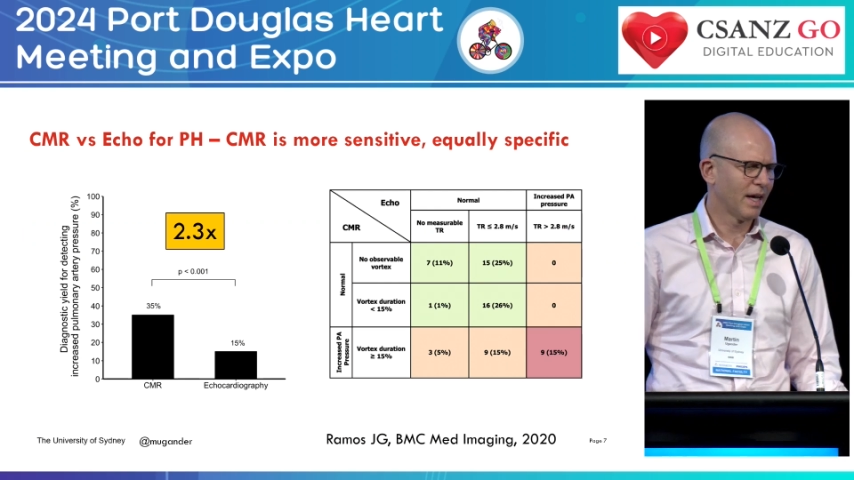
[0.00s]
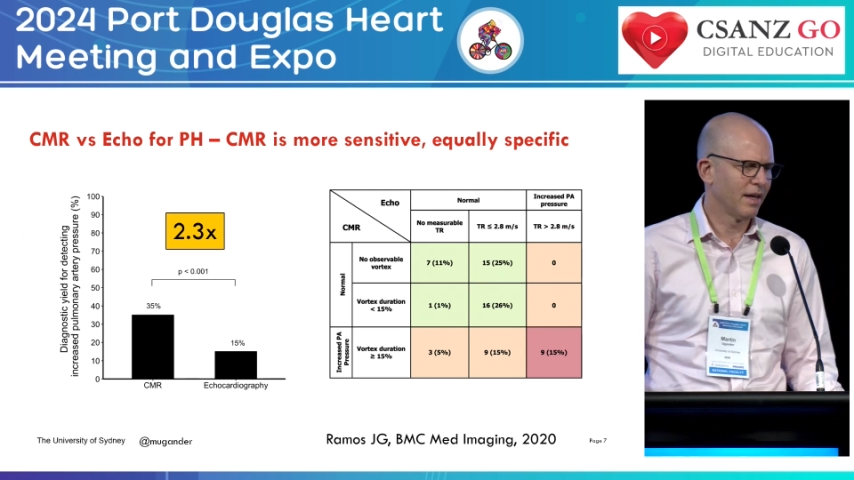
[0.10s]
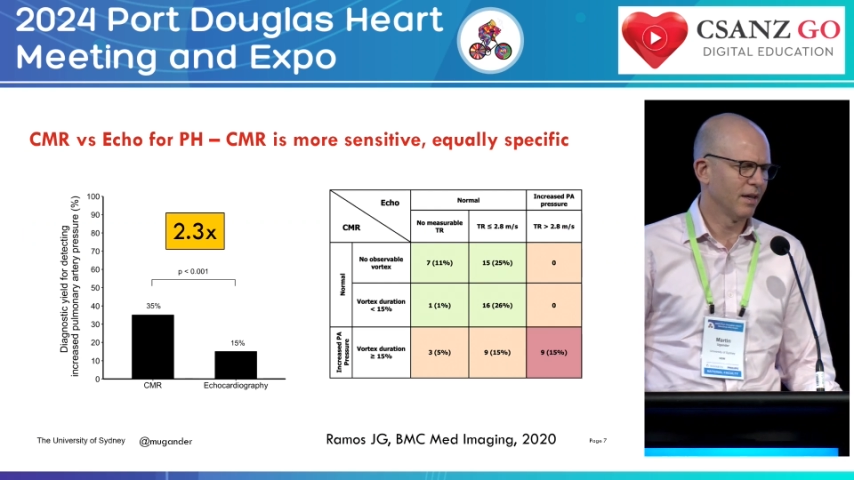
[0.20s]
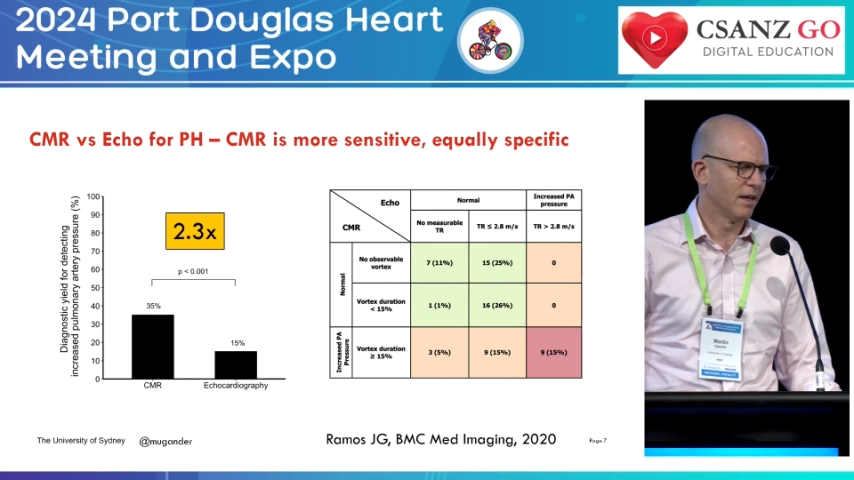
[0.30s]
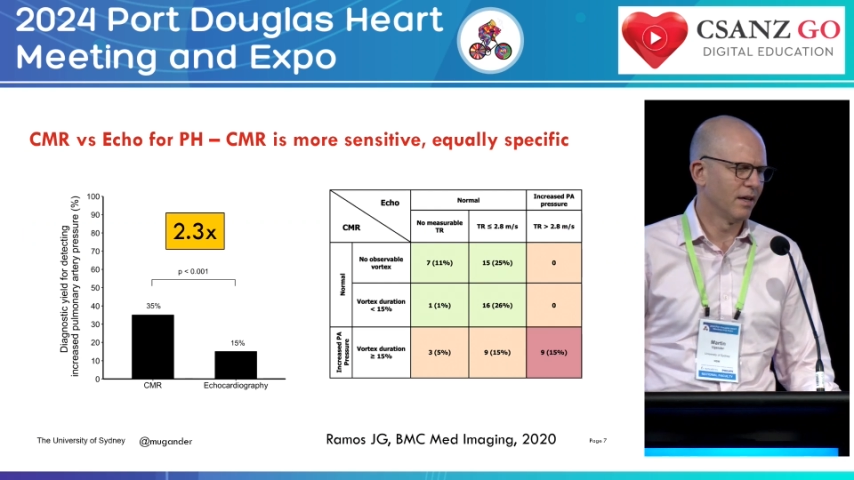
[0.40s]

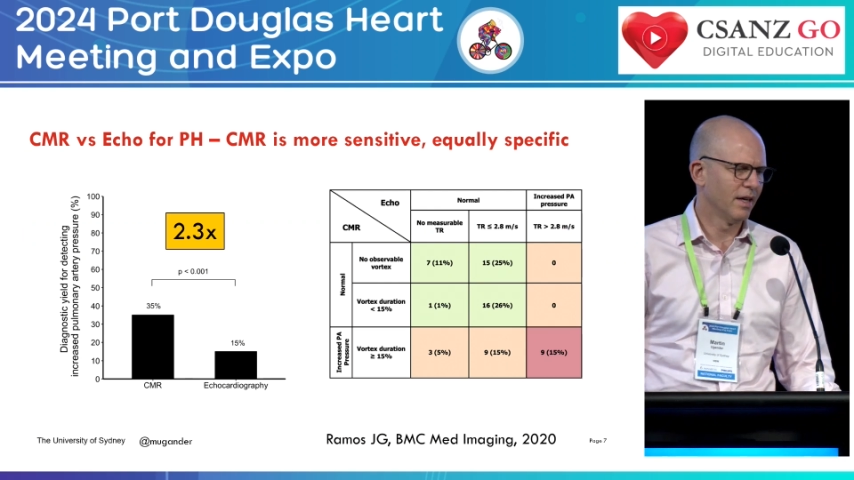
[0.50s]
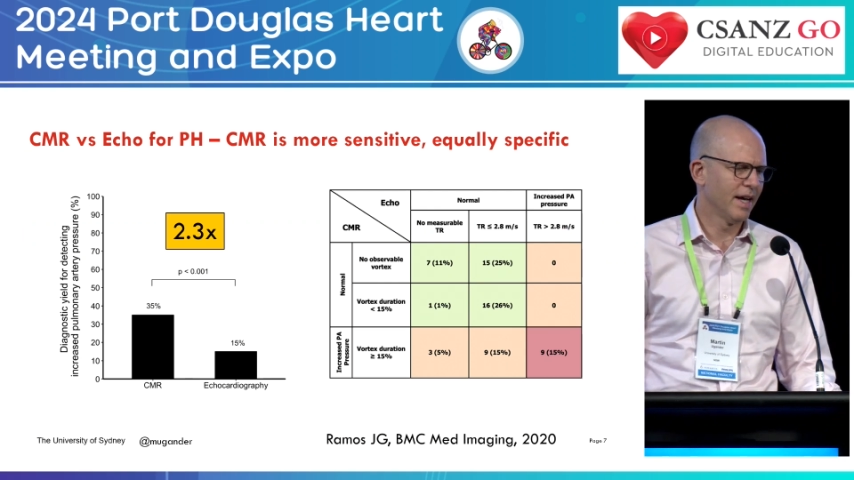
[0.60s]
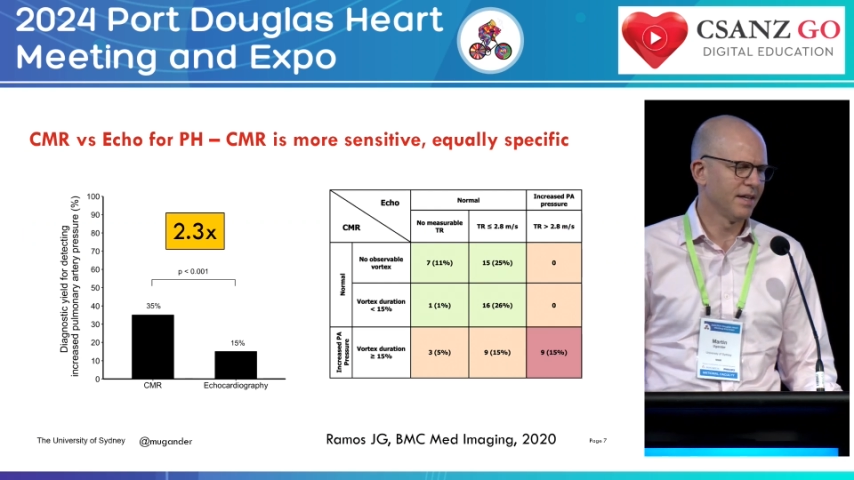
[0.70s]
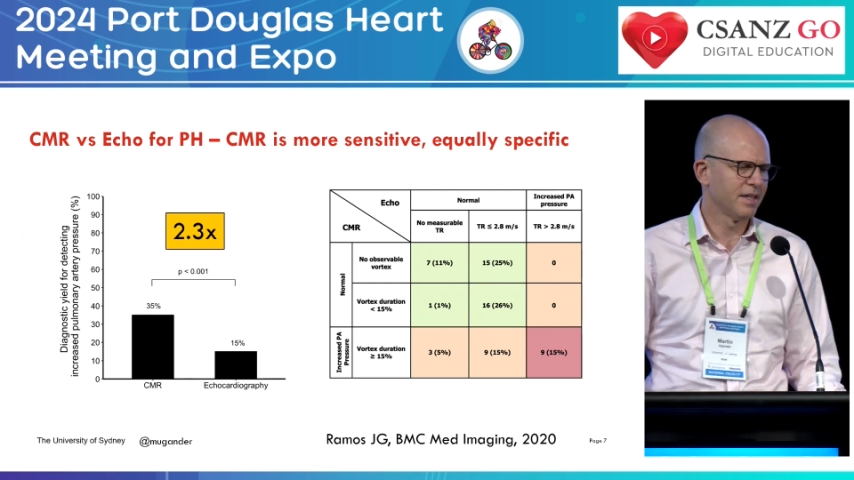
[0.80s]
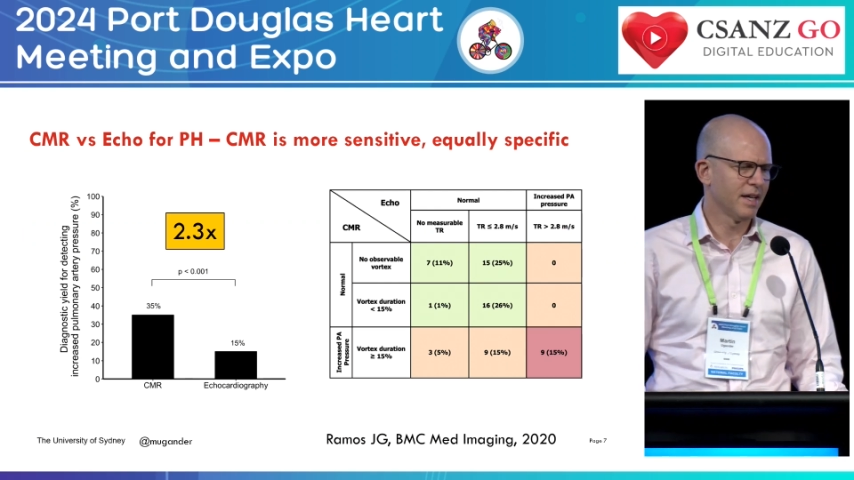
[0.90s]
that
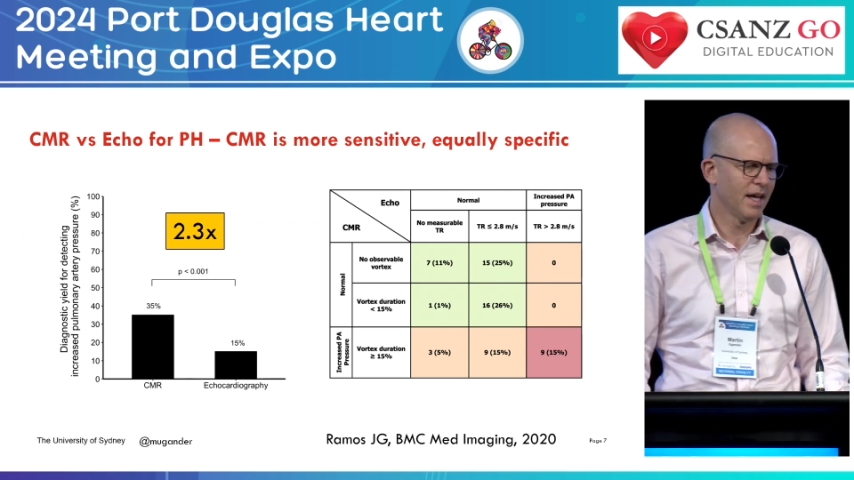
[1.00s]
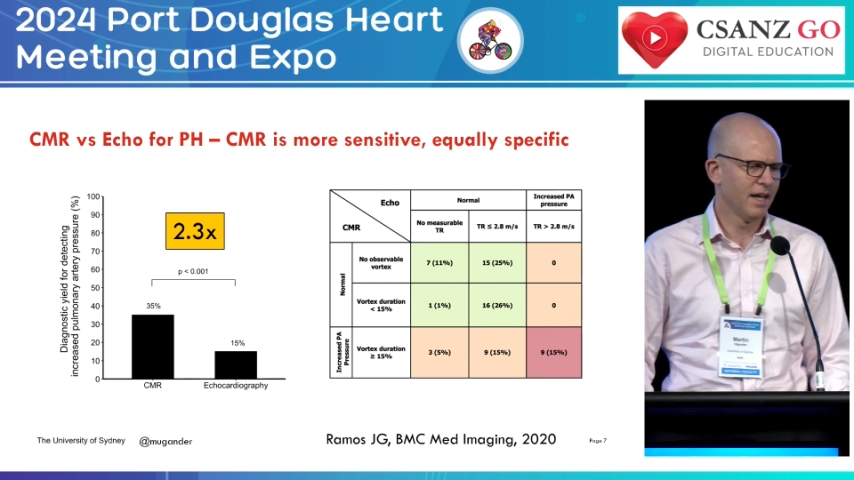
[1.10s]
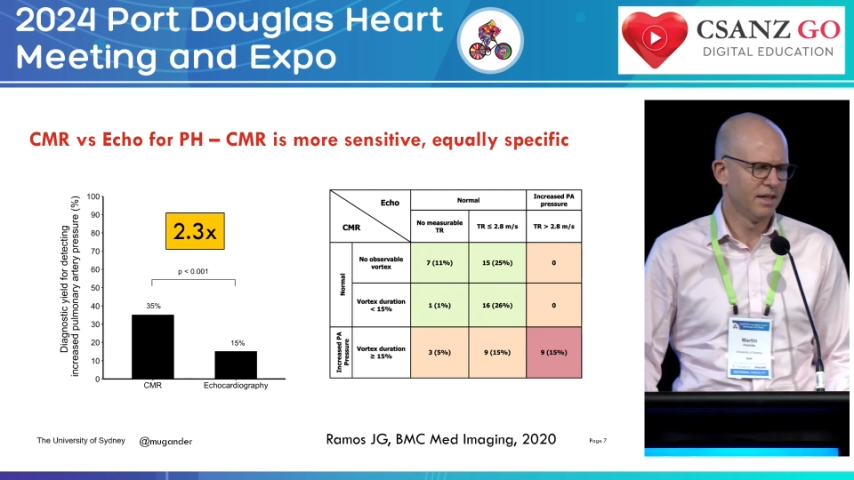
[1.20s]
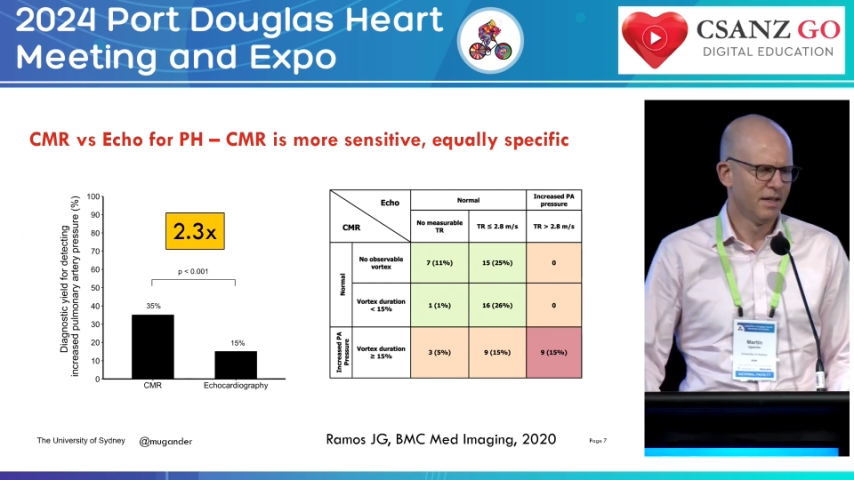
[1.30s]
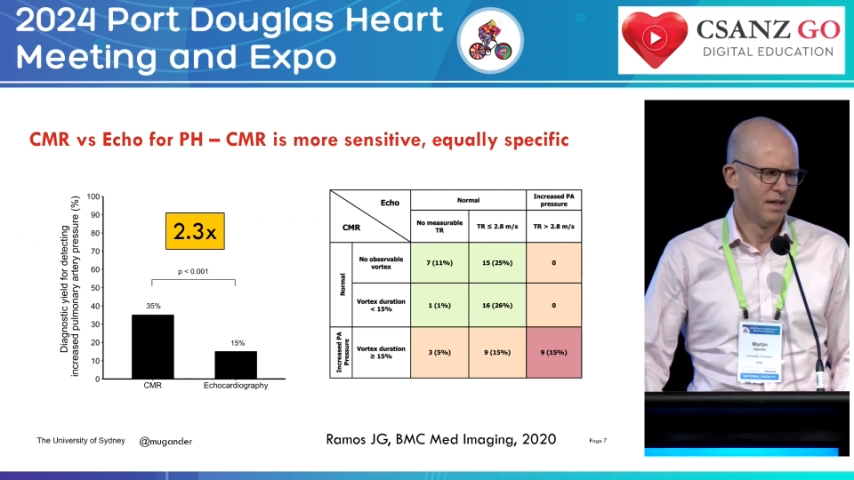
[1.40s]
head to
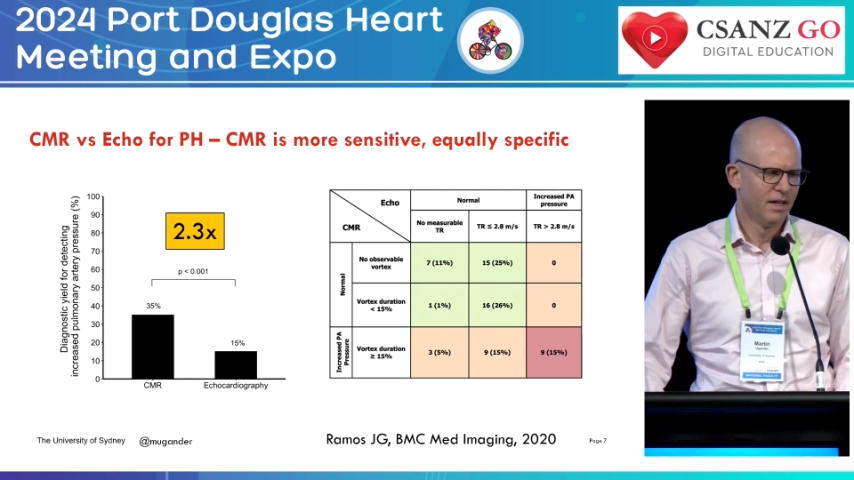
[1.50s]
head.